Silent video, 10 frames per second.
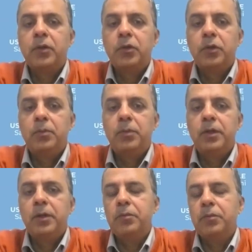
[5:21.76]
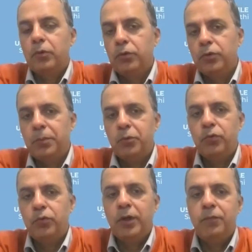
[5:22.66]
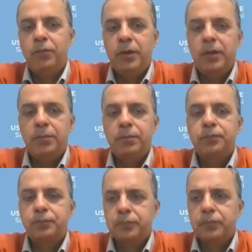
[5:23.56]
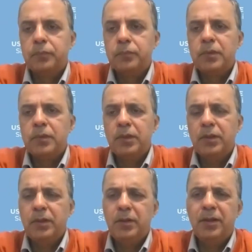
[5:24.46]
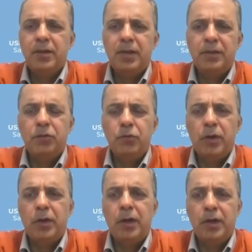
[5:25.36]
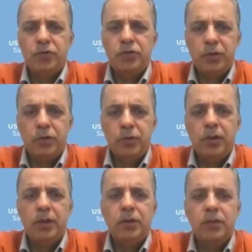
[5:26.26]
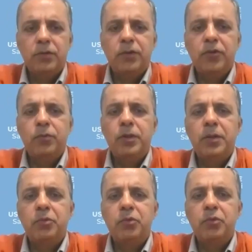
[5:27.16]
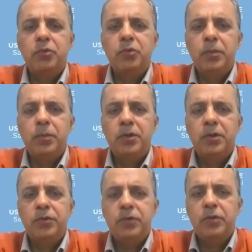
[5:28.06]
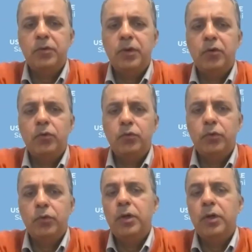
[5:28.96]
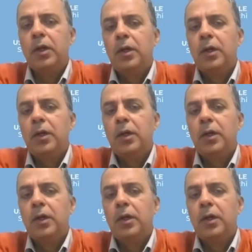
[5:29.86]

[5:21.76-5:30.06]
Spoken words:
3 p.m., goes up to 5 p.m. Then there's, I think, one last round at 6 p.m. to 8 p.m. Eastern, round four.